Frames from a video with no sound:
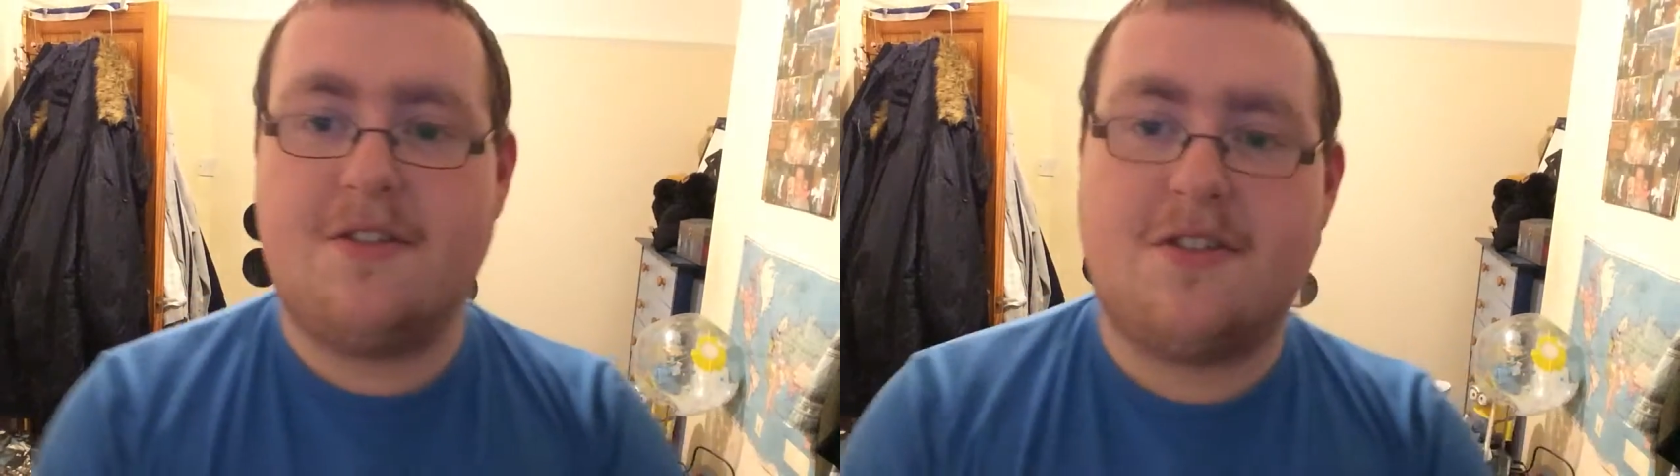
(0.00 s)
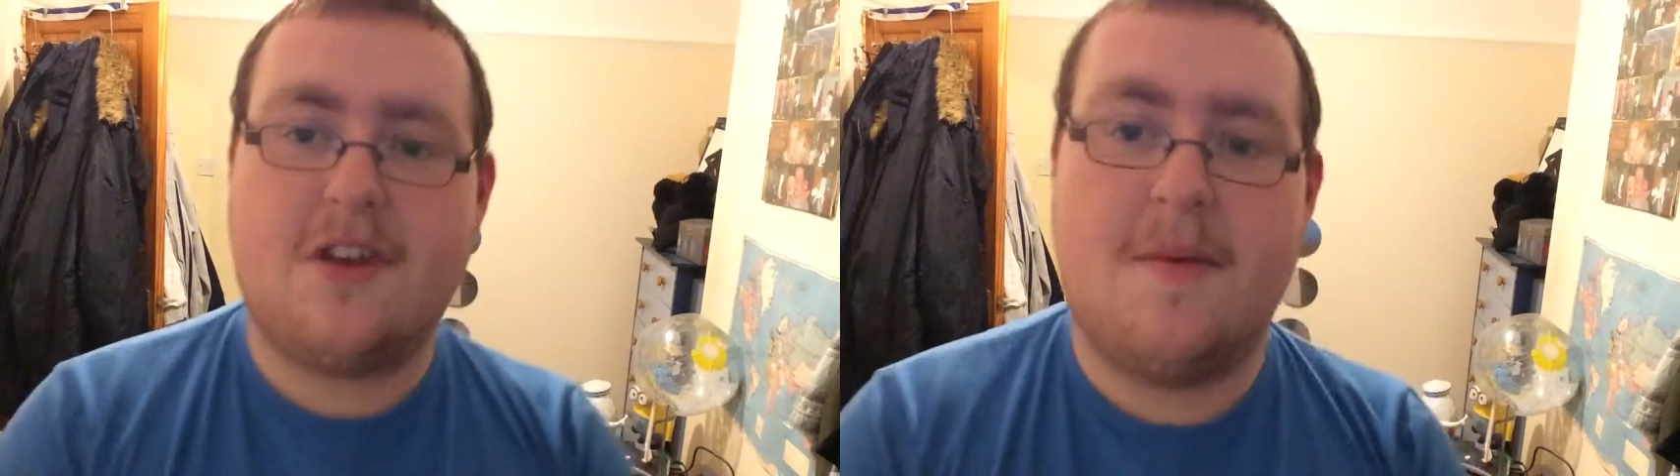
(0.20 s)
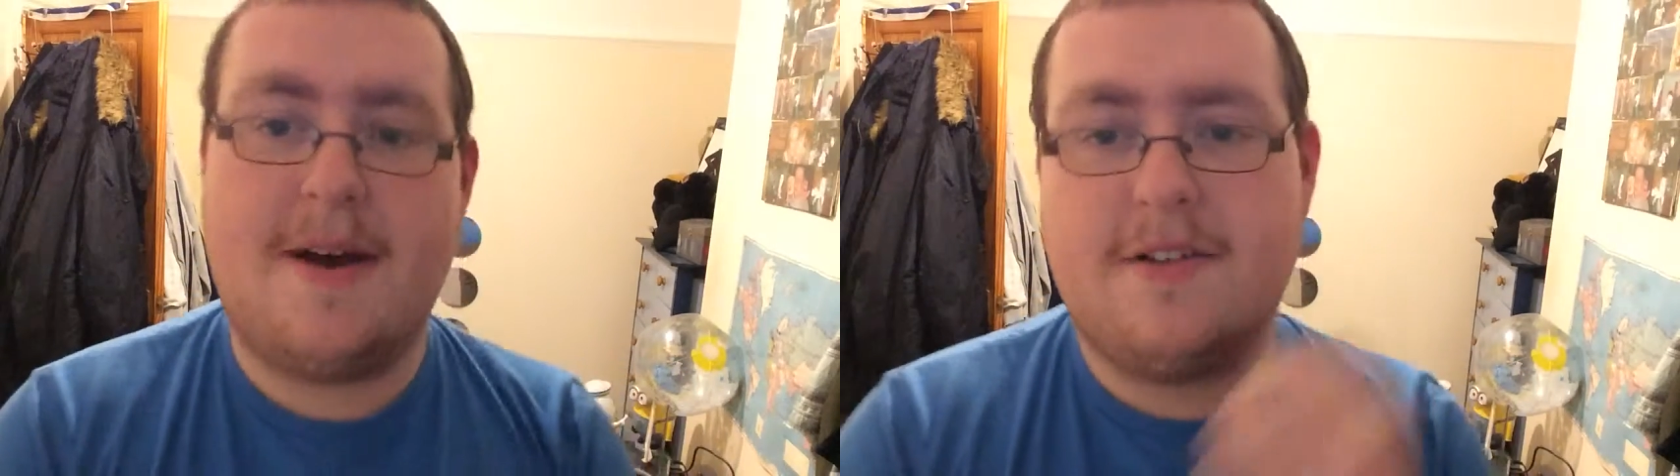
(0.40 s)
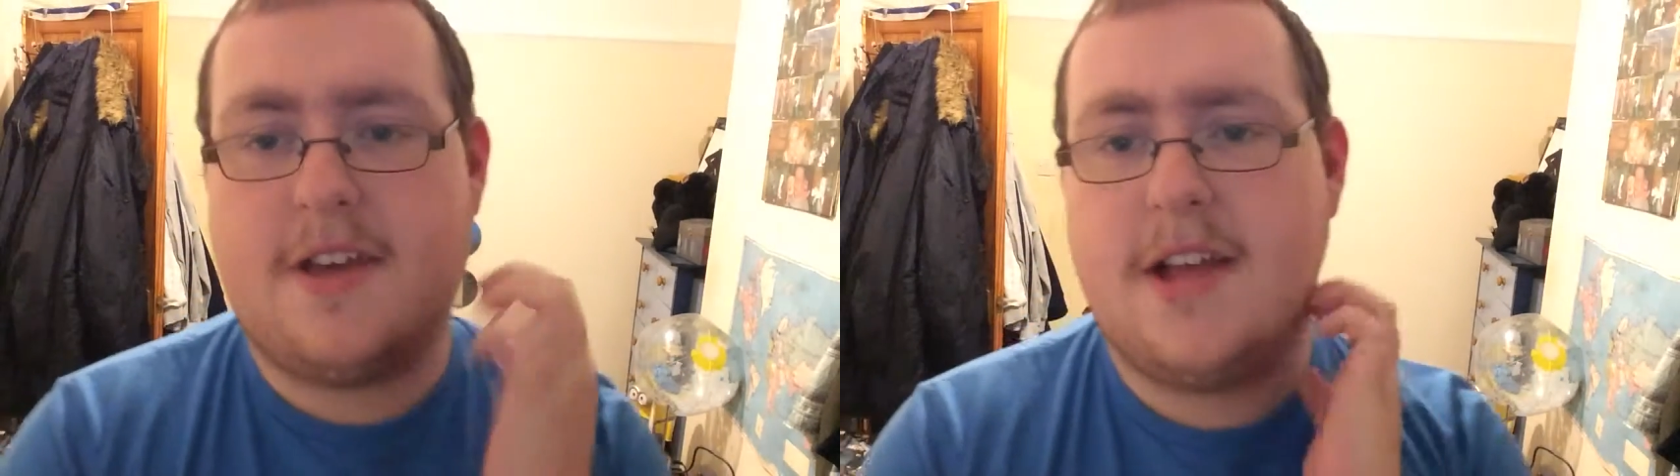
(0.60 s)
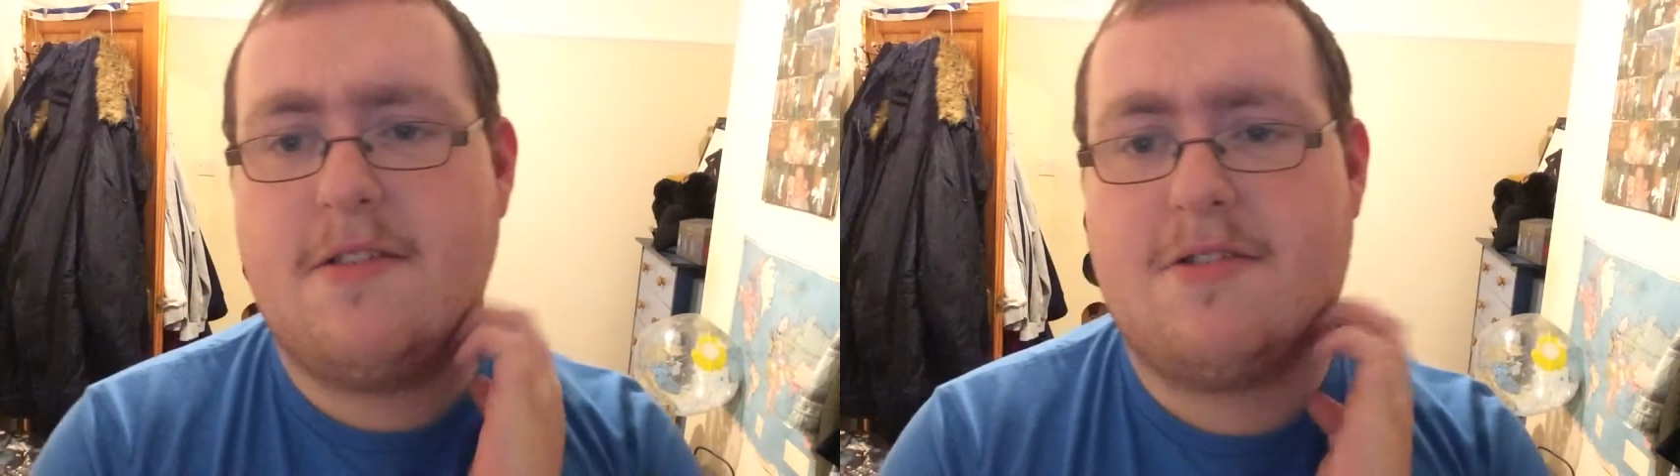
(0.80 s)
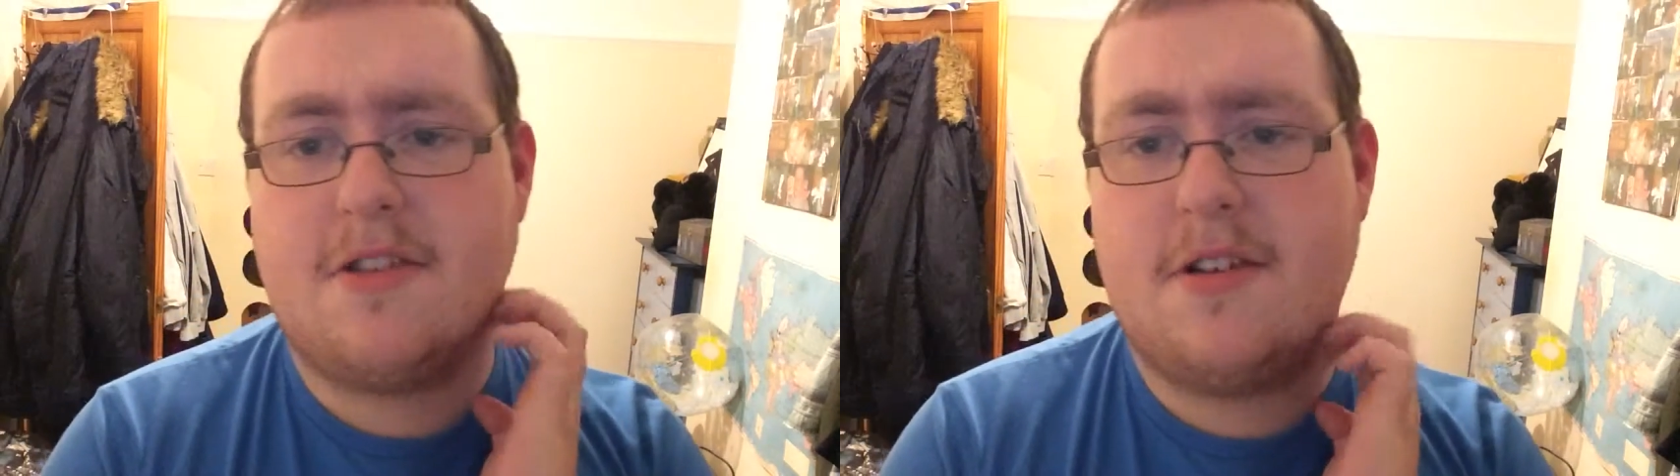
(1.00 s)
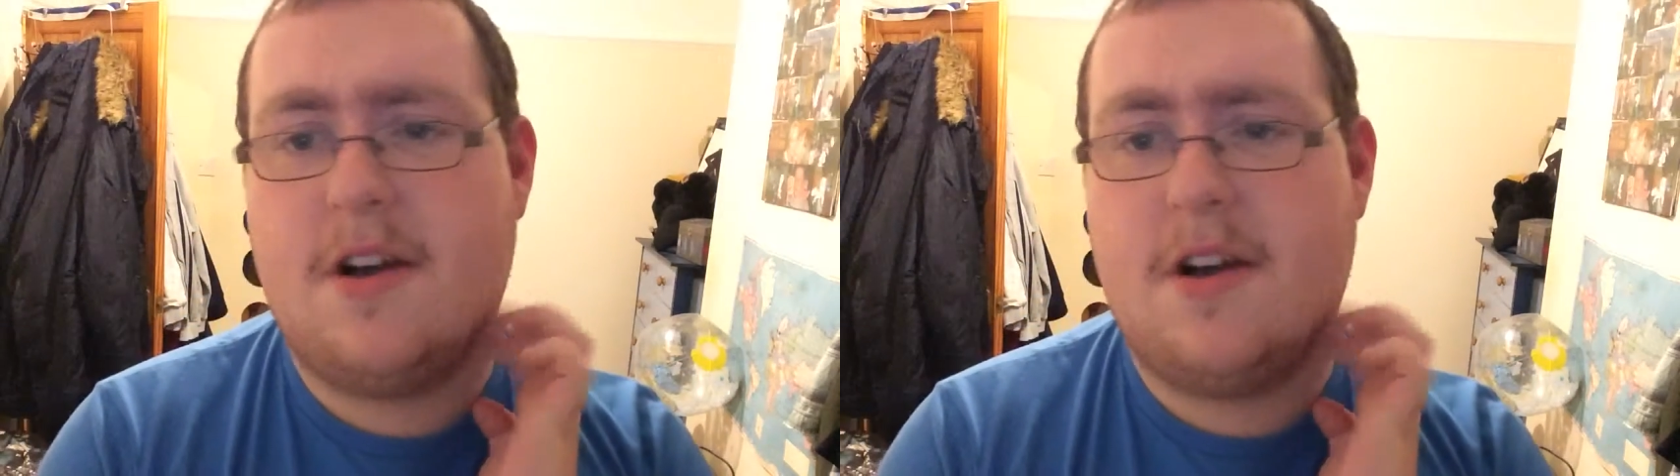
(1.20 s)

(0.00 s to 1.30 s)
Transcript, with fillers: So about to hit